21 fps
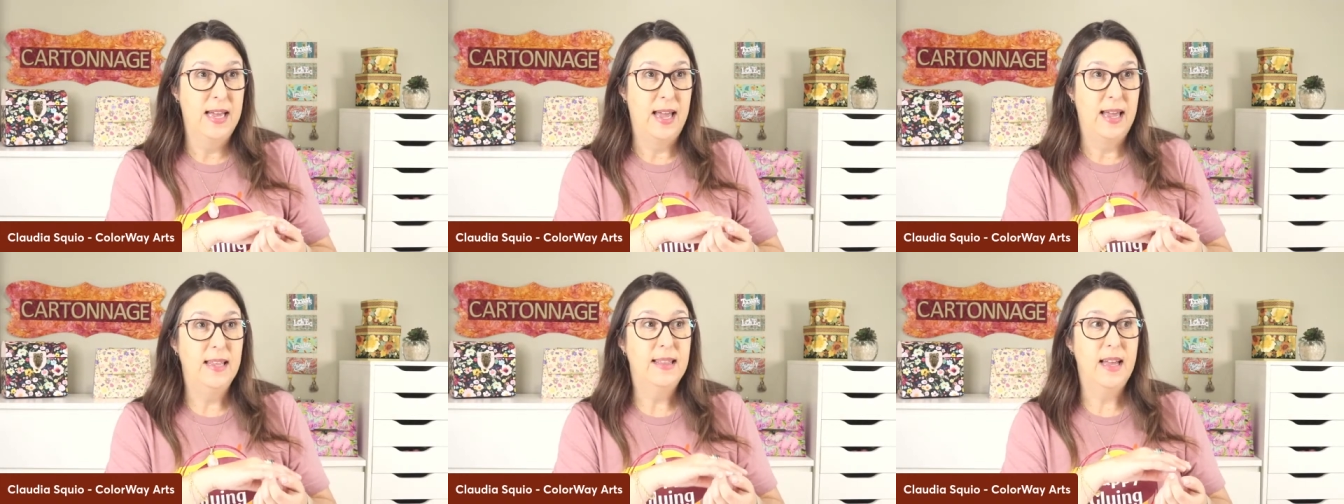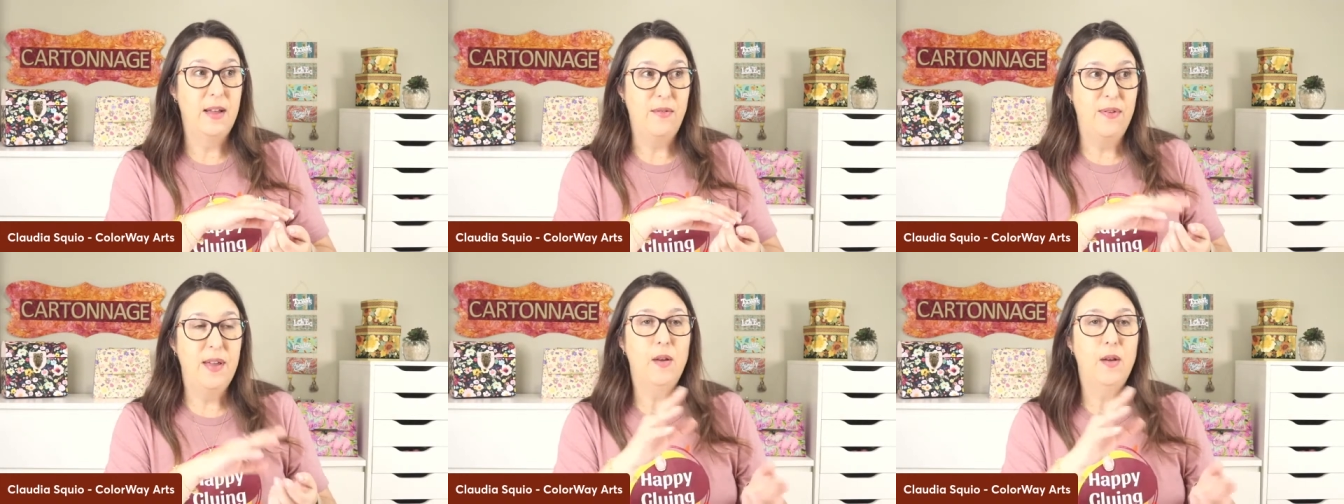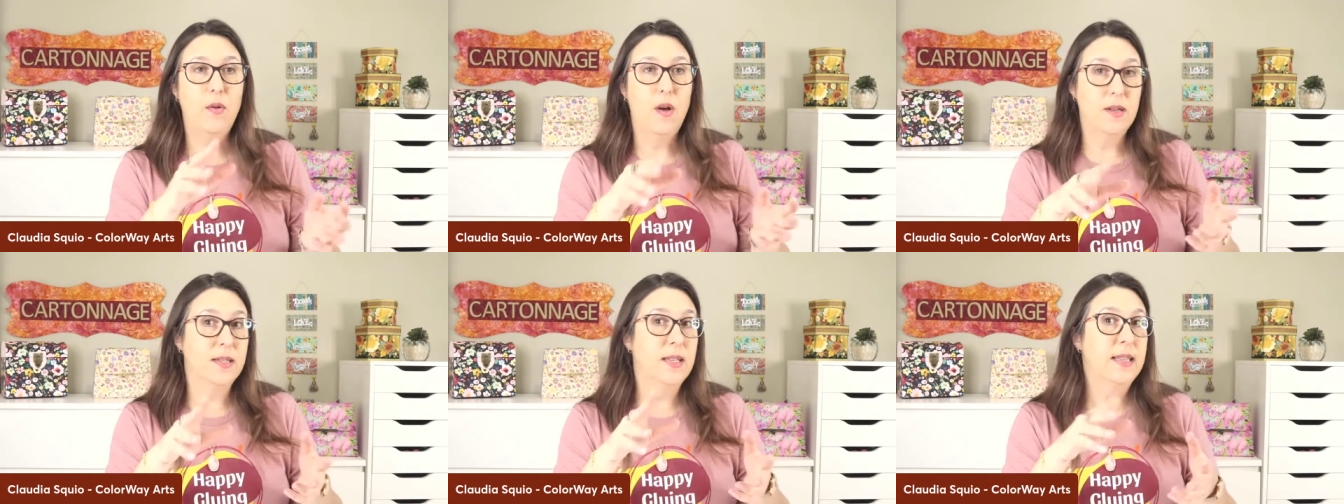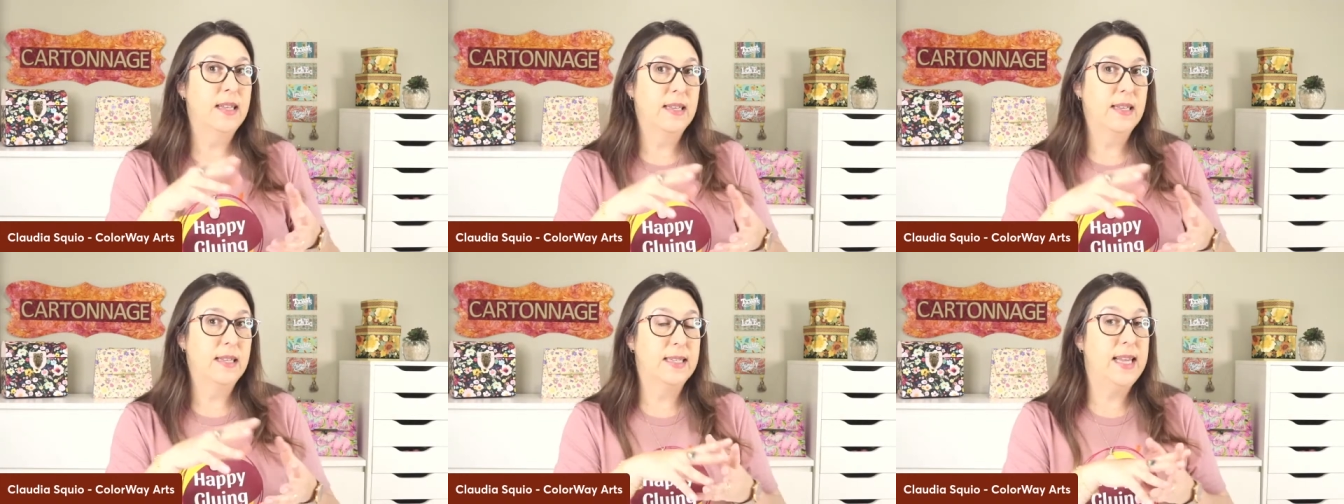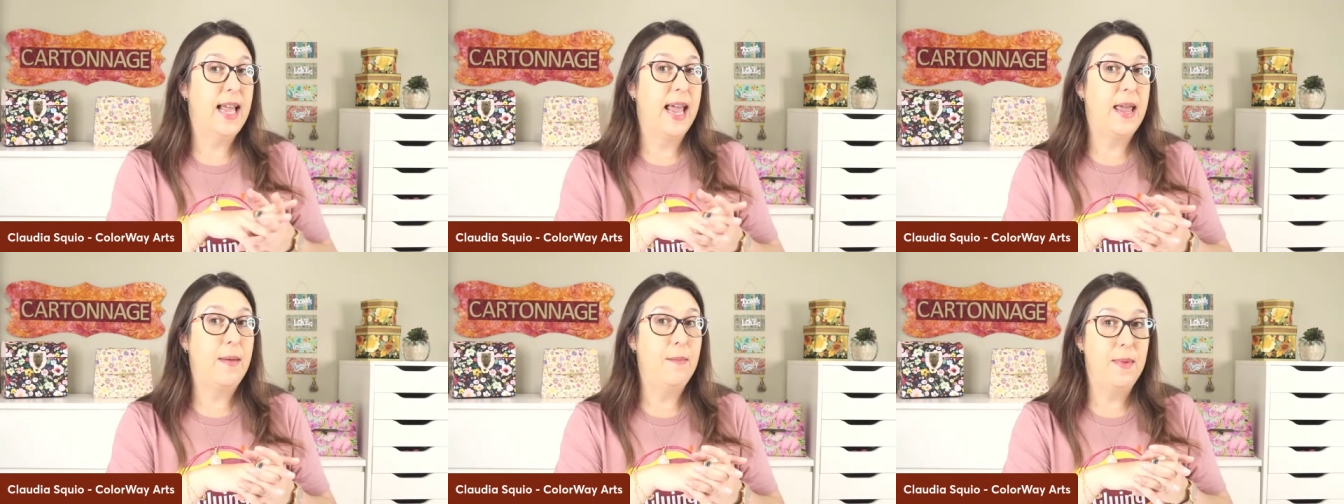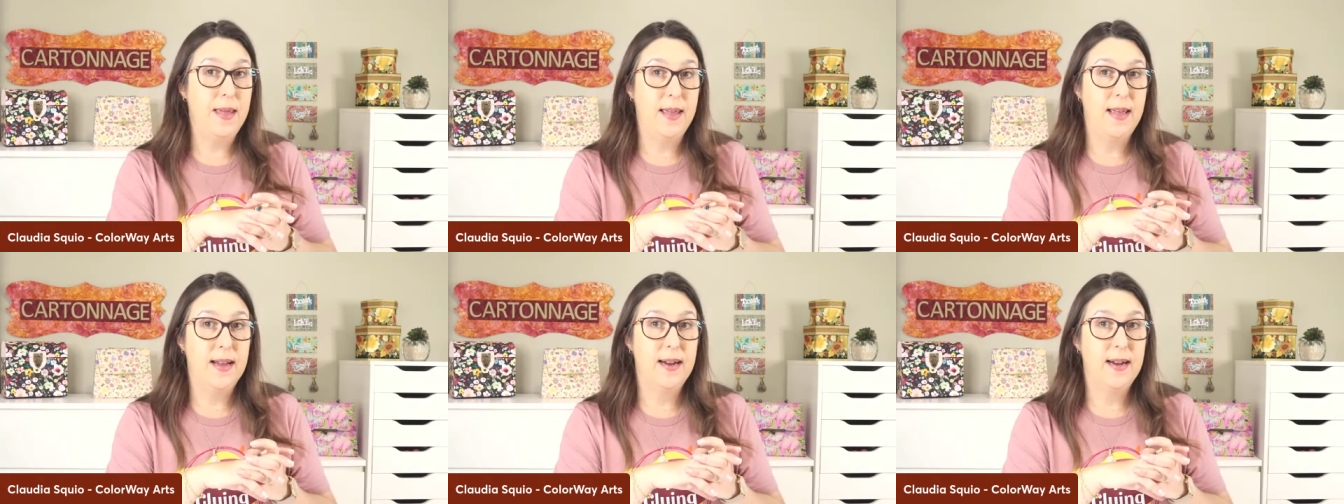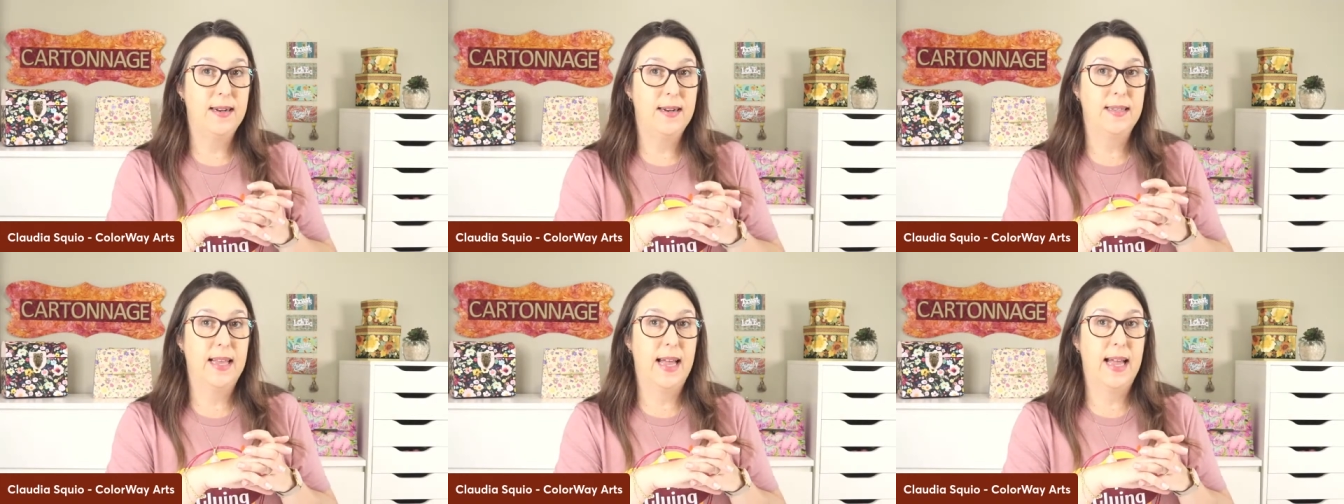and I think it was in the same
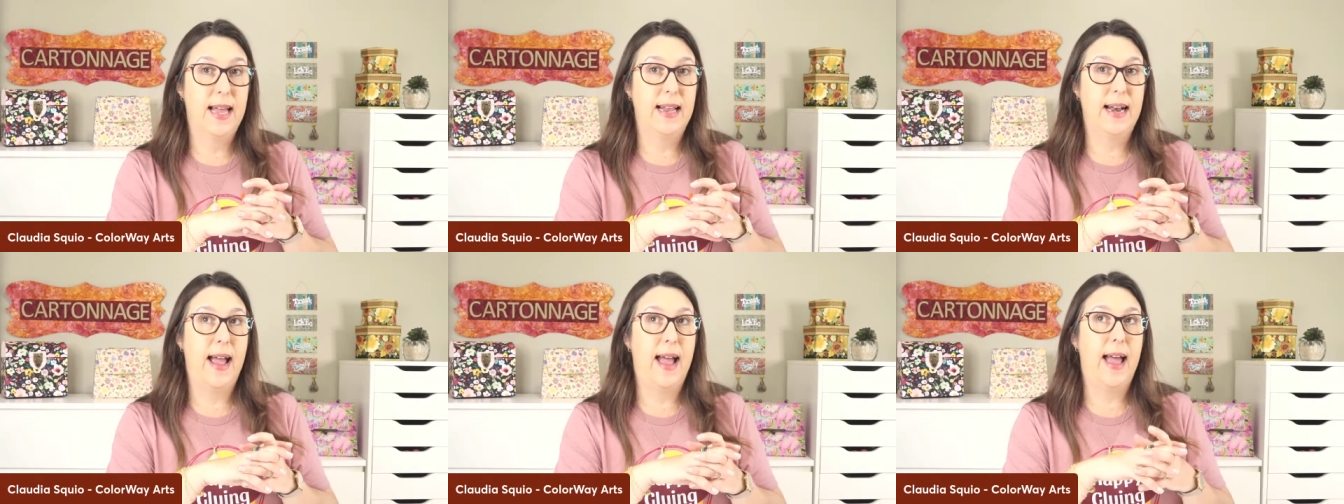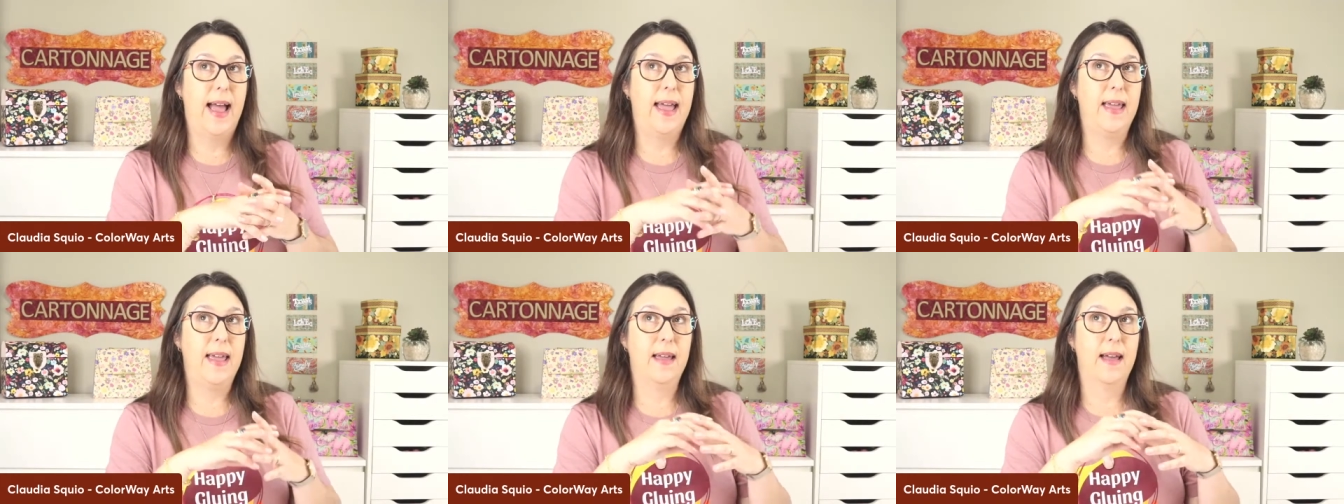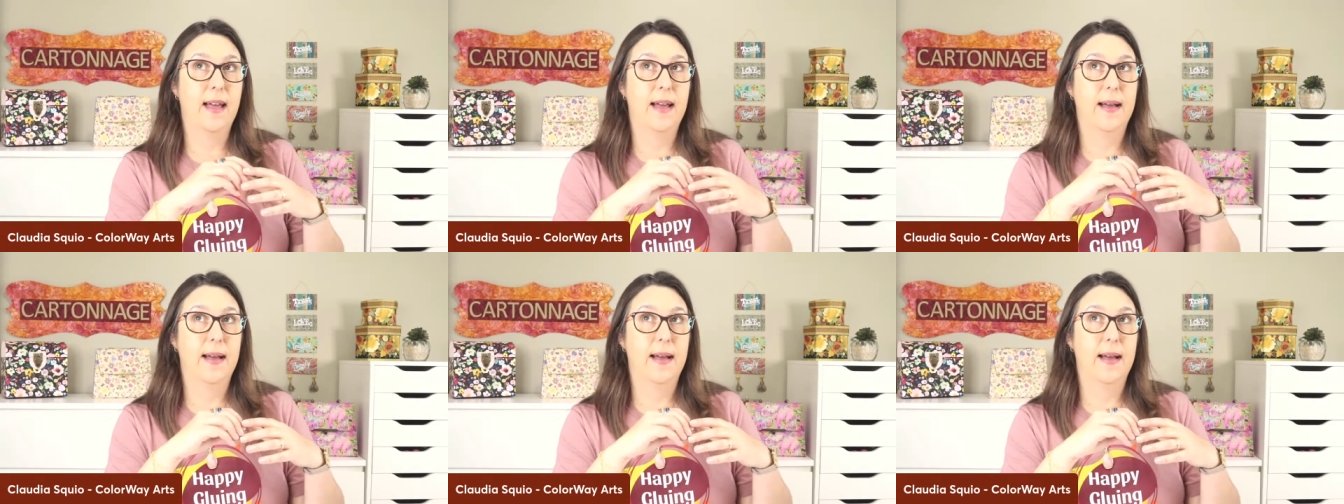year that I.